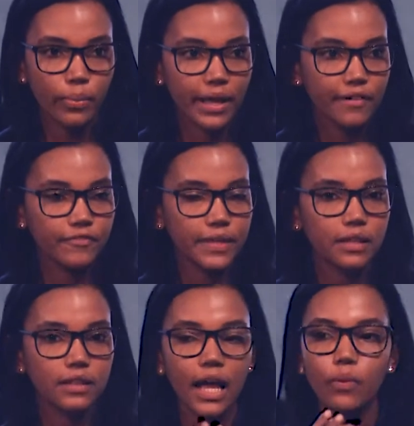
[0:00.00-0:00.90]
way I
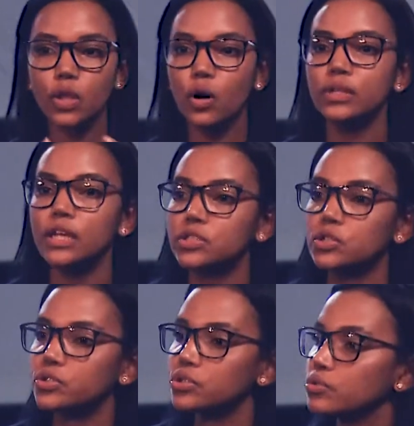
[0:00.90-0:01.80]
feel, I will only
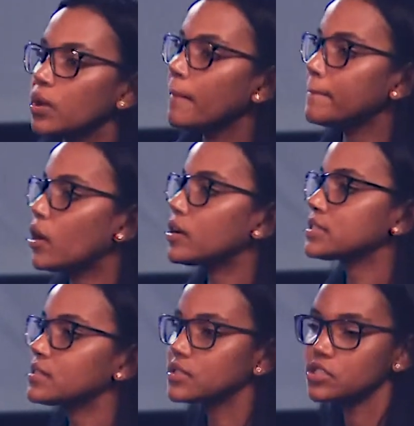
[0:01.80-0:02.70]
listen to
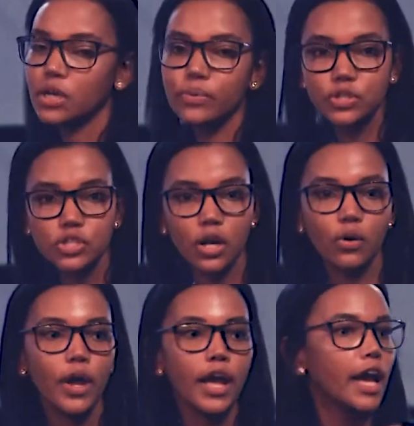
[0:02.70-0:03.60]
Pastor
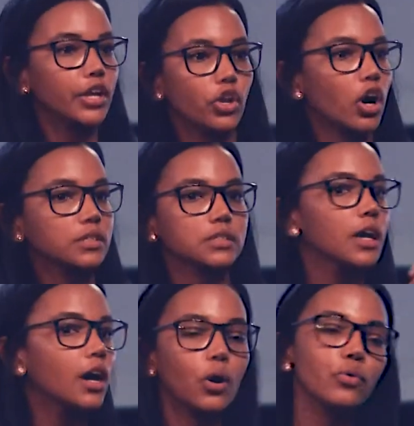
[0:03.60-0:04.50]
so-and-so and not,
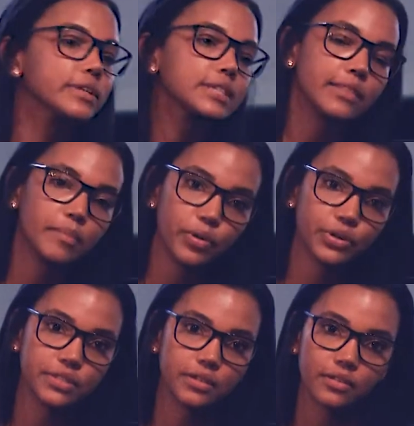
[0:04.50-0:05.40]
oh, this other
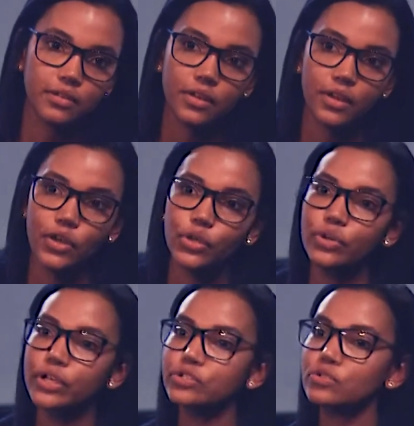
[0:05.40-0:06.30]
person. You
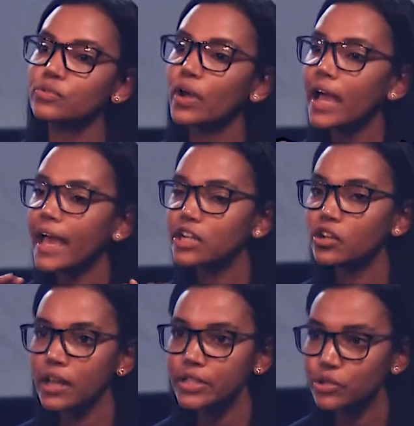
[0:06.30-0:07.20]
need to
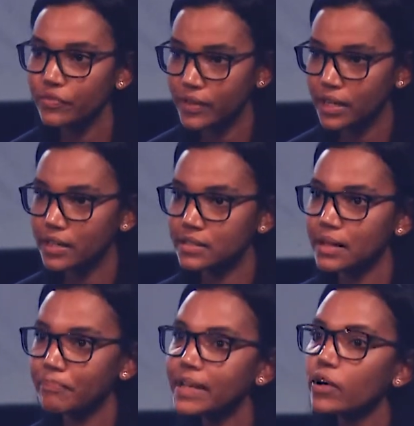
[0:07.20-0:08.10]
acknowledge your feelings,
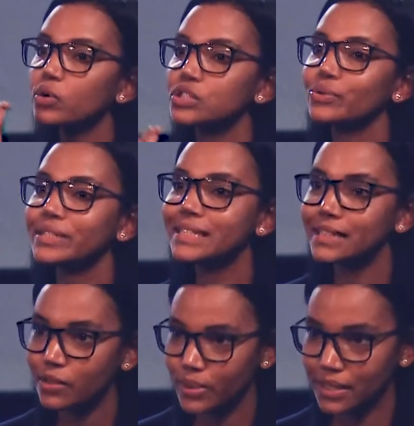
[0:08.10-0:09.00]
but also
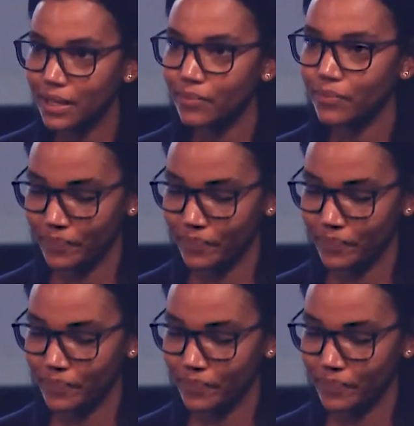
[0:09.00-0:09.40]
deal with them.